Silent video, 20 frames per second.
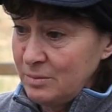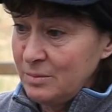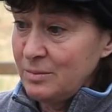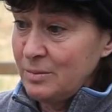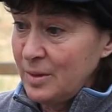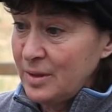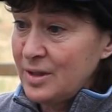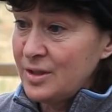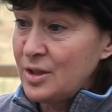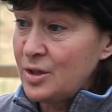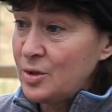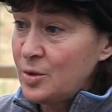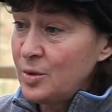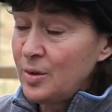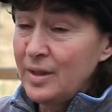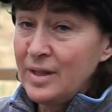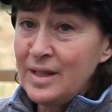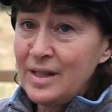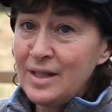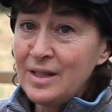because it
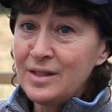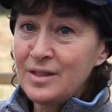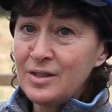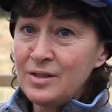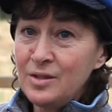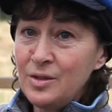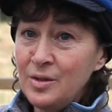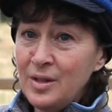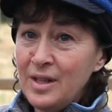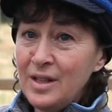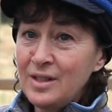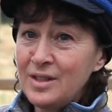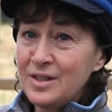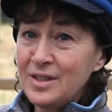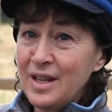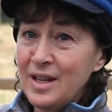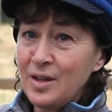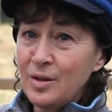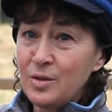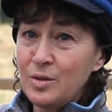truly is unique to
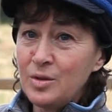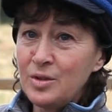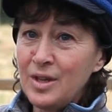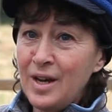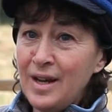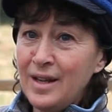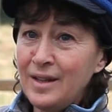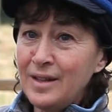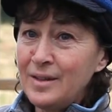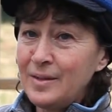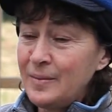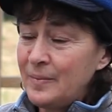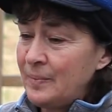Santa Cruz Island.